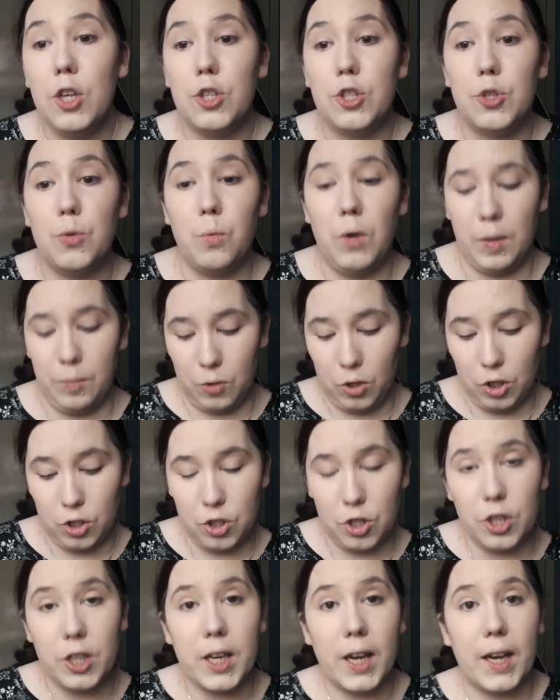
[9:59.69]
So what I'm going to
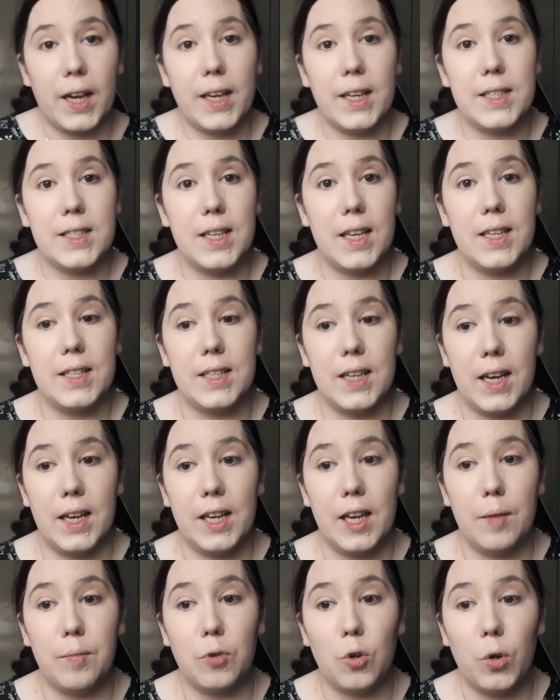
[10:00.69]
do, guys, is
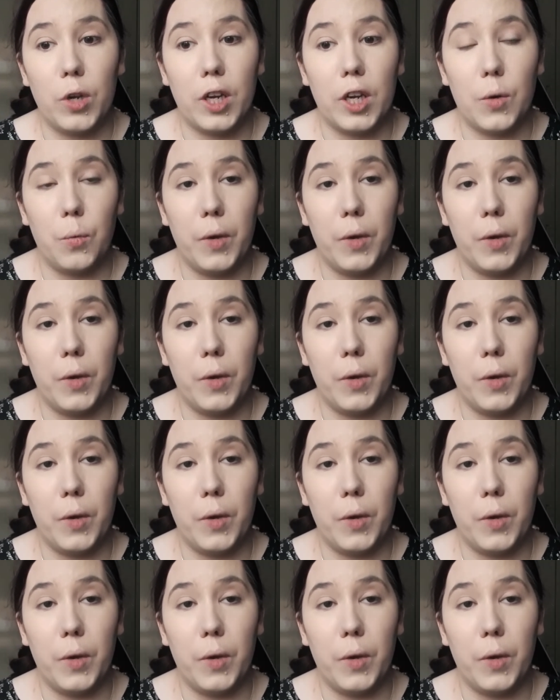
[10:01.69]
I am going